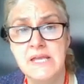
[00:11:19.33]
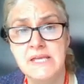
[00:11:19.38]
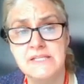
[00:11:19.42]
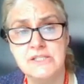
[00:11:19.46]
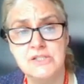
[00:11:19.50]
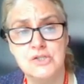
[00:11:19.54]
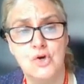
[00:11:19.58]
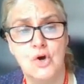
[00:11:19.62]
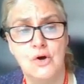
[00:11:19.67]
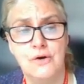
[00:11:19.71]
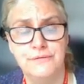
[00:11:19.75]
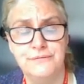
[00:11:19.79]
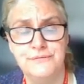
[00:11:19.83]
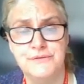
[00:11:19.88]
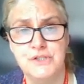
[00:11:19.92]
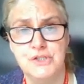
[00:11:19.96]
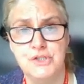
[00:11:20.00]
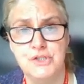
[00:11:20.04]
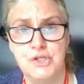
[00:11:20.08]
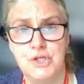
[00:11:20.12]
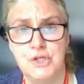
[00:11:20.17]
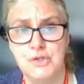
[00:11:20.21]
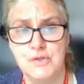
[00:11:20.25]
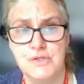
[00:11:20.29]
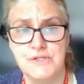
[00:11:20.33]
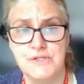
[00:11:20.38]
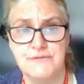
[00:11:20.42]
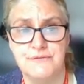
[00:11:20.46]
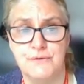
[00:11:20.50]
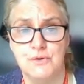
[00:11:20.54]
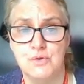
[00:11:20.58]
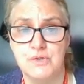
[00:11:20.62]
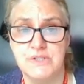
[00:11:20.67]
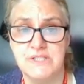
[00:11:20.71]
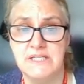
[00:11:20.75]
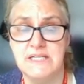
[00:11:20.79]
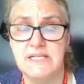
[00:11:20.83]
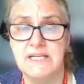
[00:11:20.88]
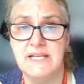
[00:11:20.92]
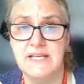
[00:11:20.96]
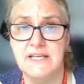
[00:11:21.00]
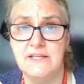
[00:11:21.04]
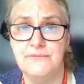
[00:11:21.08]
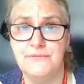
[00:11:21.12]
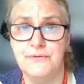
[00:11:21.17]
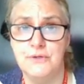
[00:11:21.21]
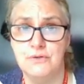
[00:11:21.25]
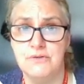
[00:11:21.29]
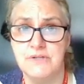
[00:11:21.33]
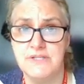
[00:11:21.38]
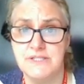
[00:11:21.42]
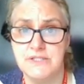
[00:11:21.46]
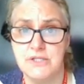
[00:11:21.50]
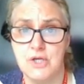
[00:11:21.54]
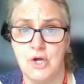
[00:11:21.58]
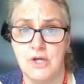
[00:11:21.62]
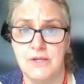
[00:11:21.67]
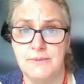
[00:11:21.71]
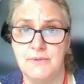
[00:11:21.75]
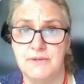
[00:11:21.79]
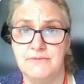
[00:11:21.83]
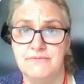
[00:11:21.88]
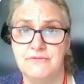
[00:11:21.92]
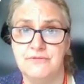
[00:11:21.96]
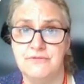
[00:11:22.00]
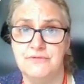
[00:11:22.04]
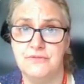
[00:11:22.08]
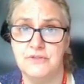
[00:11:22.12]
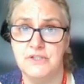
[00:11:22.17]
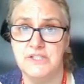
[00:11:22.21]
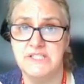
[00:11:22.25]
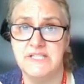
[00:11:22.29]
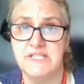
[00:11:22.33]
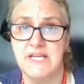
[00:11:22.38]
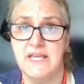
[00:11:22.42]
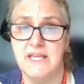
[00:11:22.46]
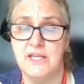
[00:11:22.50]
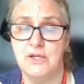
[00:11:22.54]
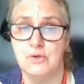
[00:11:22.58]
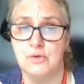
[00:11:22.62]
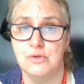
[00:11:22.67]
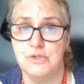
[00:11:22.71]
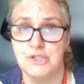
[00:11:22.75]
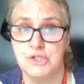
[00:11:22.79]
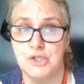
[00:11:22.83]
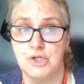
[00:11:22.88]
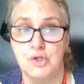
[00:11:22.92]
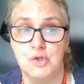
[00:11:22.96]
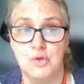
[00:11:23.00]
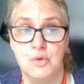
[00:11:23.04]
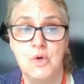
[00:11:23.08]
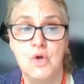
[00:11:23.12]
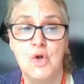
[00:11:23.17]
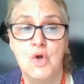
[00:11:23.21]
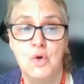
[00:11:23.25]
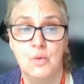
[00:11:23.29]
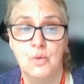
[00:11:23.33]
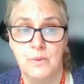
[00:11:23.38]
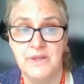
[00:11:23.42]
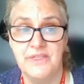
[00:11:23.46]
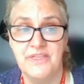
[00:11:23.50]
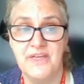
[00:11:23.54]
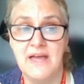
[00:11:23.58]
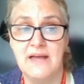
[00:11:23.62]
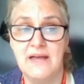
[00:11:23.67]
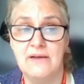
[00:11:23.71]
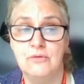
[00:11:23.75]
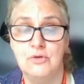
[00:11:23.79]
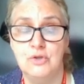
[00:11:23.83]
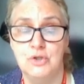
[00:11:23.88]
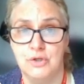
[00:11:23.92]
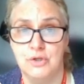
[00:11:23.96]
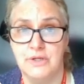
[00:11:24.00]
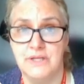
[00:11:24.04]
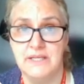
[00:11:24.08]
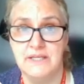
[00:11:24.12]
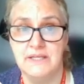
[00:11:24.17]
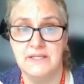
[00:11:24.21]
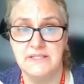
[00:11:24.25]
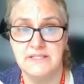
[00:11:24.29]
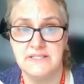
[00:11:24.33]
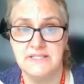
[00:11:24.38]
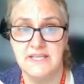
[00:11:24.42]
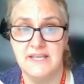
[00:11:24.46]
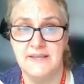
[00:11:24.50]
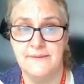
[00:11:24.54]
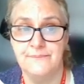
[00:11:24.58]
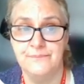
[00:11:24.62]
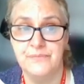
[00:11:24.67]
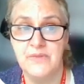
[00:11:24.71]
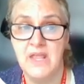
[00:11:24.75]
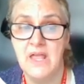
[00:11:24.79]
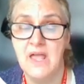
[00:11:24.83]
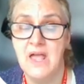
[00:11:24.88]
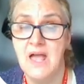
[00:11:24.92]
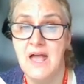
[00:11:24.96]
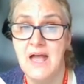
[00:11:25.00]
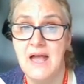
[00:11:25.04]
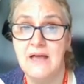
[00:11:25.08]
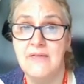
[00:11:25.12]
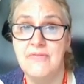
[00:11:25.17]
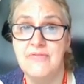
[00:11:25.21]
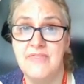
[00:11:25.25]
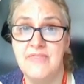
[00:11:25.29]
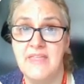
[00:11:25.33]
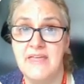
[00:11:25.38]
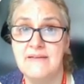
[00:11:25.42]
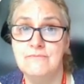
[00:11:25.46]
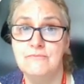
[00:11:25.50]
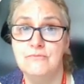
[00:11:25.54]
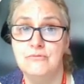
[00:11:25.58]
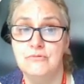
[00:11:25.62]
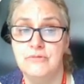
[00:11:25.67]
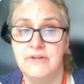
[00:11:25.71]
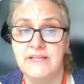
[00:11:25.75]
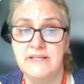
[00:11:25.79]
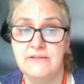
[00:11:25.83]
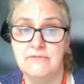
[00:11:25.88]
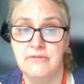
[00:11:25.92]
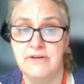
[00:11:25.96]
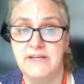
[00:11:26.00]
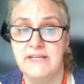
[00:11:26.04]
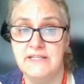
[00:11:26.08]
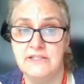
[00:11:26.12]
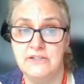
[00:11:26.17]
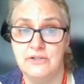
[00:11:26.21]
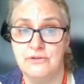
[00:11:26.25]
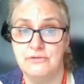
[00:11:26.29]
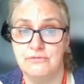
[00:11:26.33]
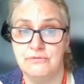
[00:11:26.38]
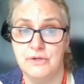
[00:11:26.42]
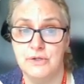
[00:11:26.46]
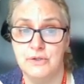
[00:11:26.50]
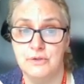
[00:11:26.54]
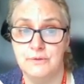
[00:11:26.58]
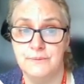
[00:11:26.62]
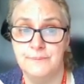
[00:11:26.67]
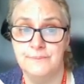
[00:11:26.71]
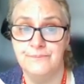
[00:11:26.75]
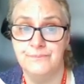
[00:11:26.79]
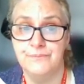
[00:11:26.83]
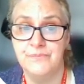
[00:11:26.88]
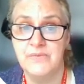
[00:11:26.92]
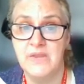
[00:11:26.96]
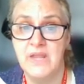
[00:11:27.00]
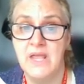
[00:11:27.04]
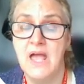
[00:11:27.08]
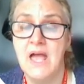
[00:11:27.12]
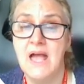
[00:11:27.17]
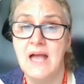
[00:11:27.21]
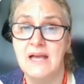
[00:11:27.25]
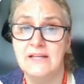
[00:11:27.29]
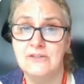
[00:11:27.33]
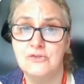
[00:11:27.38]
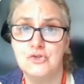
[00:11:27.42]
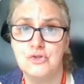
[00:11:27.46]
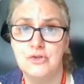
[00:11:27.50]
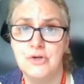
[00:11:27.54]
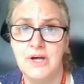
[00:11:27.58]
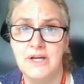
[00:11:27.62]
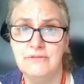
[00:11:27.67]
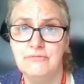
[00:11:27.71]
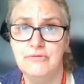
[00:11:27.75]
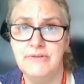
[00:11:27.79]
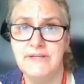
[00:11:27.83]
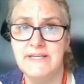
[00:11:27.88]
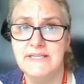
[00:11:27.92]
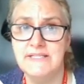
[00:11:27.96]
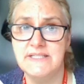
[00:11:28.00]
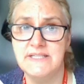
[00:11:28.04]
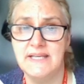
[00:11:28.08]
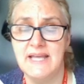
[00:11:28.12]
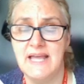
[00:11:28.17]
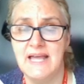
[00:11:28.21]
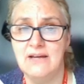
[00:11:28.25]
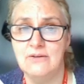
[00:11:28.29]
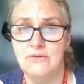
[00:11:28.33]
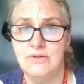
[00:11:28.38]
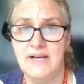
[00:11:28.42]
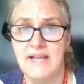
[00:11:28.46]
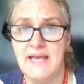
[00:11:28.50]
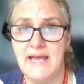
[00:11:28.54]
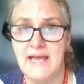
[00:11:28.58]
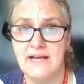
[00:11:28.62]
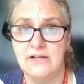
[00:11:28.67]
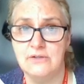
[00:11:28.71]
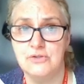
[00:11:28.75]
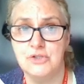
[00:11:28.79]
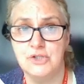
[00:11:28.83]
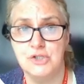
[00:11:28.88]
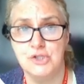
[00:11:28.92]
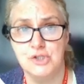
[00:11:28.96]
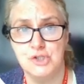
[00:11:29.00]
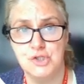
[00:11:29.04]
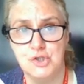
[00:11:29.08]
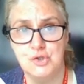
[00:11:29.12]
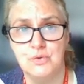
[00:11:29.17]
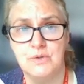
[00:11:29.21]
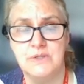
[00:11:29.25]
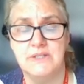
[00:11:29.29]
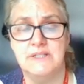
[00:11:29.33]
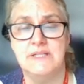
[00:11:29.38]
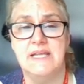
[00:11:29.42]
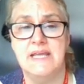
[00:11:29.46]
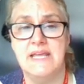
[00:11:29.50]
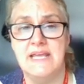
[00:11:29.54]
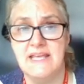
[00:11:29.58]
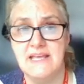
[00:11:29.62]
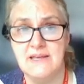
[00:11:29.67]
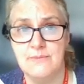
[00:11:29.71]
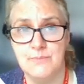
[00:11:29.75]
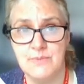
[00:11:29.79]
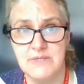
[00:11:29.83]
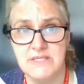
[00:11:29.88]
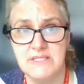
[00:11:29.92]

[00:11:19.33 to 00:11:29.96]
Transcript: So when you're reading through, it's often useful to leave your assignment for a day or two without looking at it, and then reread through.